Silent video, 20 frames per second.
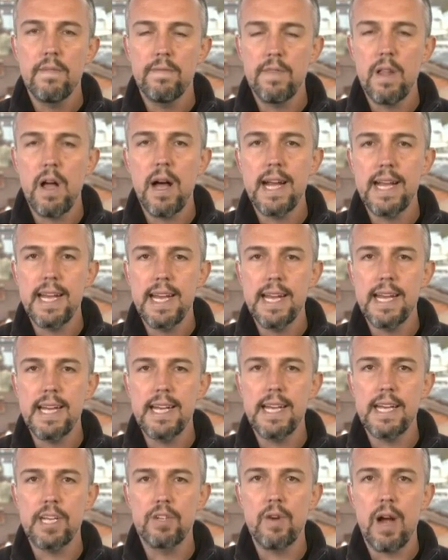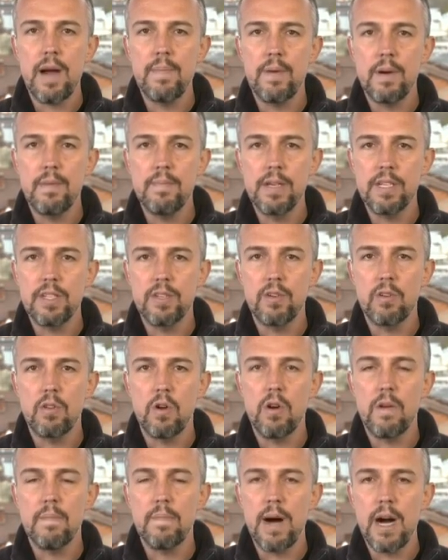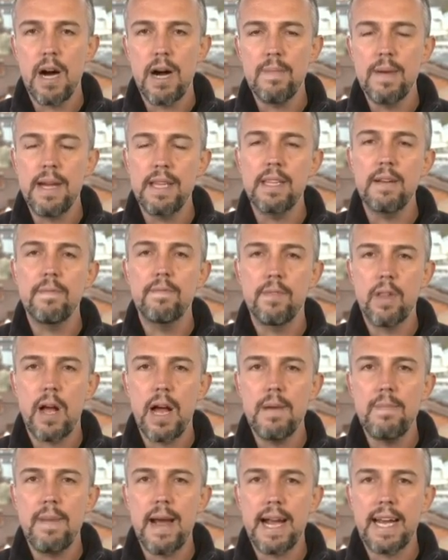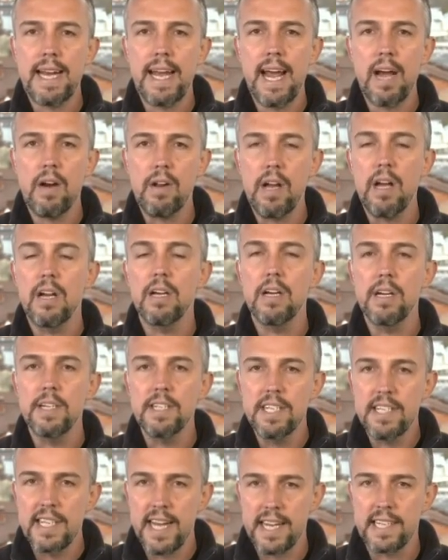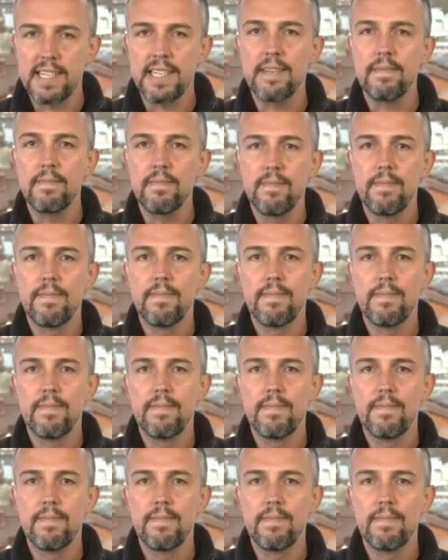fly in and drop a missile or a bomb and then fly back out undetected.